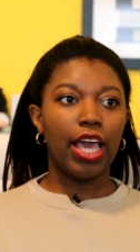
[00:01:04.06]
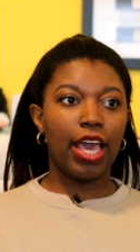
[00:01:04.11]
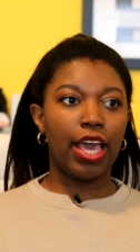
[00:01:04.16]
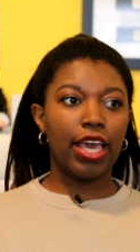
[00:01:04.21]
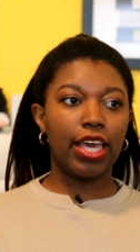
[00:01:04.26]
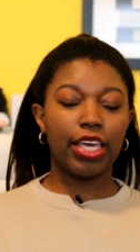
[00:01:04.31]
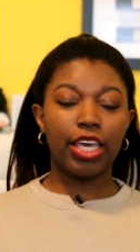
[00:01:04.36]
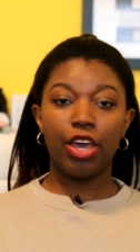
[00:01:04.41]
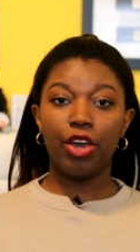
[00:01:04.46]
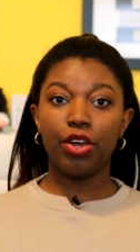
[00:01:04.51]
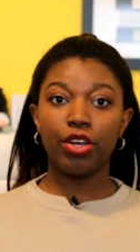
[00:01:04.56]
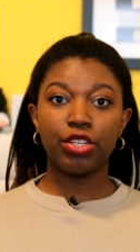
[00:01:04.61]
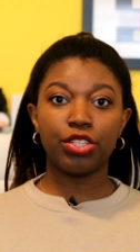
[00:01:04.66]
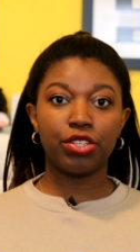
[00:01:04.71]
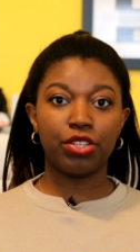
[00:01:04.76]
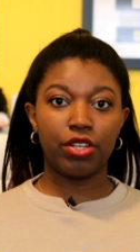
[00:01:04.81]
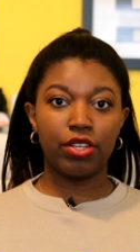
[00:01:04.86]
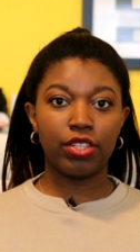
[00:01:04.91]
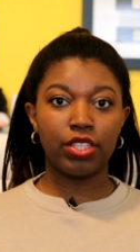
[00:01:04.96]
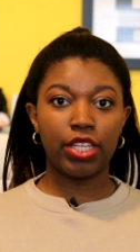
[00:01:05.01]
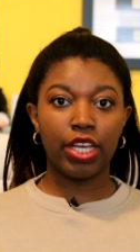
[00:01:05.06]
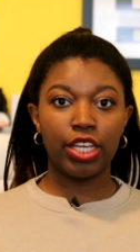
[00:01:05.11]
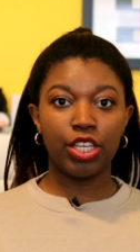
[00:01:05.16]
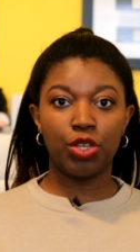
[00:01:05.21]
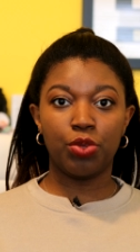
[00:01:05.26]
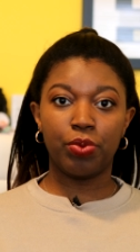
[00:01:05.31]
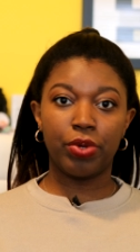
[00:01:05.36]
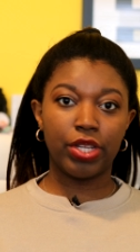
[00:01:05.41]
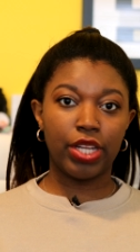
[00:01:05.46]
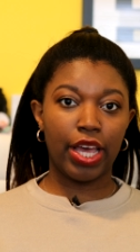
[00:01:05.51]
a character that
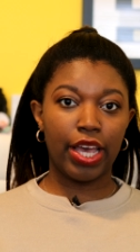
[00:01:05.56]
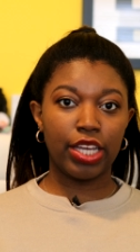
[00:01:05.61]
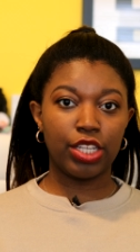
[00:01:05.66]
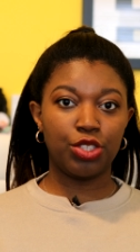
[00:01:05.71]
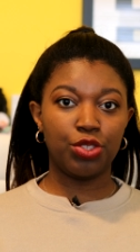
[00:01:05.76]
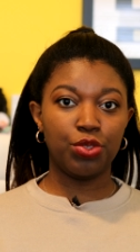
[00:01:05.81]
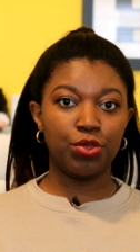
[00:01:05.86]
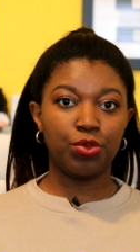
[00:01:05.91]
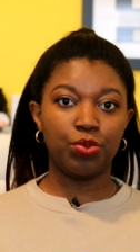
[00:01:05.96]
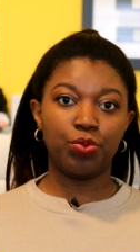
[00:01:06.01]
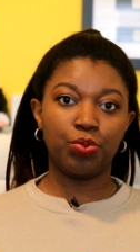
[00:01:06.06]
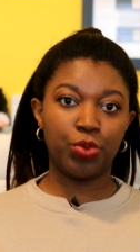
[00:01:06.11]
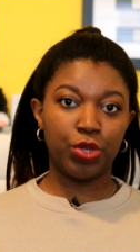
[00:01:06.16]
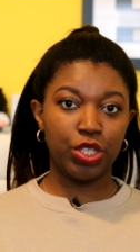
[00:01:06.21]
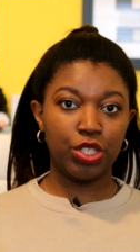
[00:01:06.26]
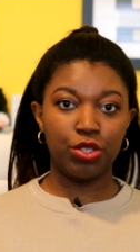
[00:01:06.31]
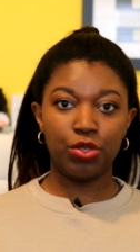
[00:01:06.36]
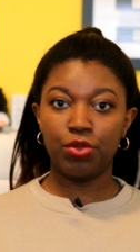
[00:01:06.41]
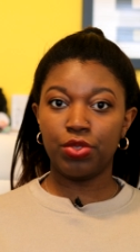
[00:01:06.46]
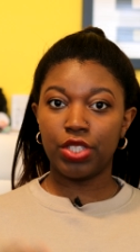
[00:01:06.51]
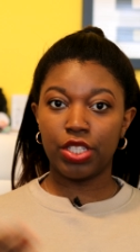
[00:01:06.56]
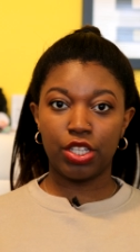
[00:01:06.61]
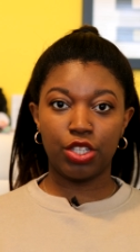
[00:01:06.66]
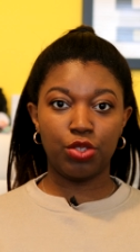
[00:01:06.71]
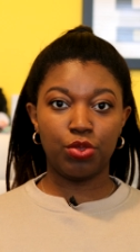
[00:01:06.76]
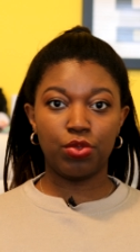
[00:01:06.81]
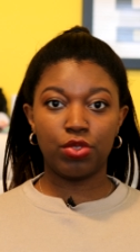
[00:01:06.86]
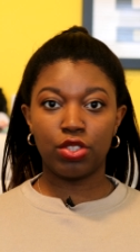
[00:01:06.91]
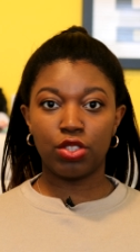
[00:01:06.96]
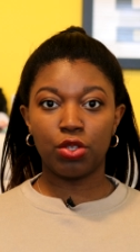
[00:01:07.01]
you would like to reuse in a
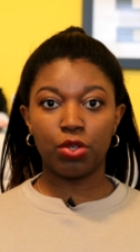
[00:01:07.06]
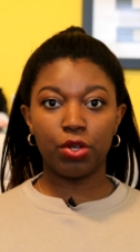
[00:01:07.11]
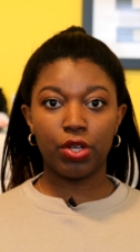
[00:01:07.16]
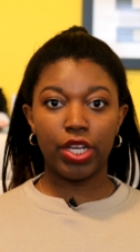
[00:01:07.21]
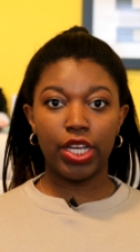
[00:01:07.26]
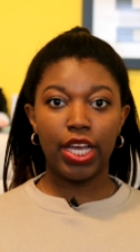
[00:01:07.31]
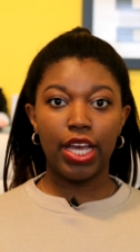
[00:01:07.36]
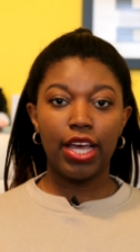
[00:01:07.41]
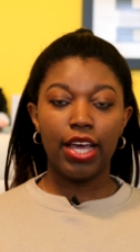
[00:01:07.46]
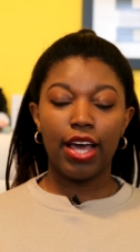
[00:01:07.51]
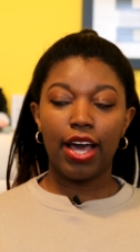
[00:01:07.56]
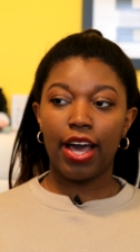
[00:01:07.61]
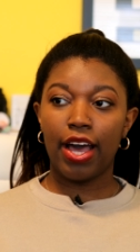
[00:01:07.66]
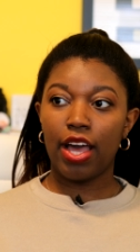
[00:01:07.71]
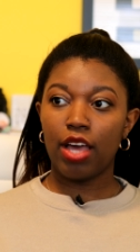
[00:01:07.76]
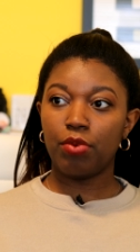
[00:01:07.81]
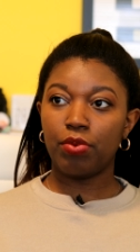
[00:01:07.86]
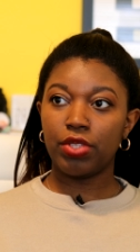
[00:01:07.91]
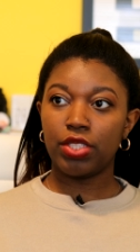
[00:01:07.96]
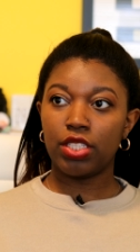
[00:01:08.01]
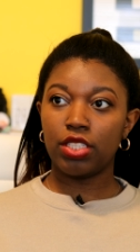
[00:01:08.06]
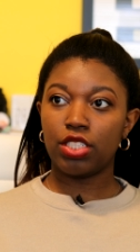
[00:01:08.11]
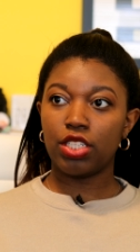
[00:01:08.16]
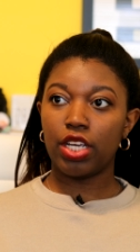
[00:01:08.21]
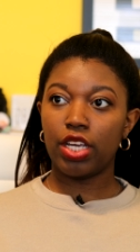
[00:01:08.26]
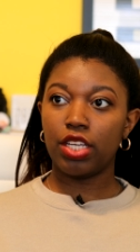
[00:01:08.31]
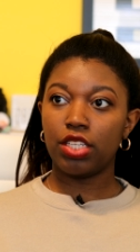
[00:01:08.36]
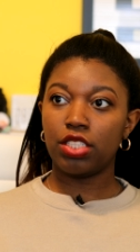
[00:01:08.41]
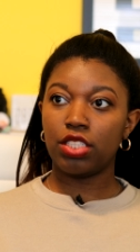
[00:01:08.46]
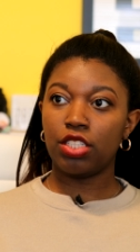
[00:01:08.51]
new story, I would
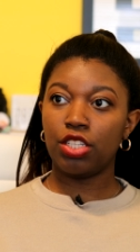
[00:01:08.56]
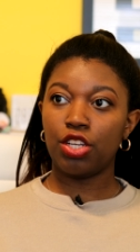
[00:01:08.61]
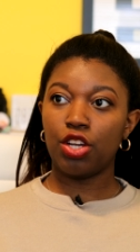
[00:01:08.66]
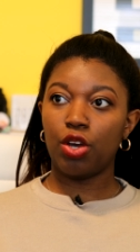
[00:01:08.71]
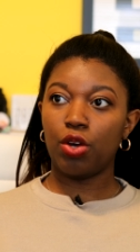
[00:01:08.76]
suggest,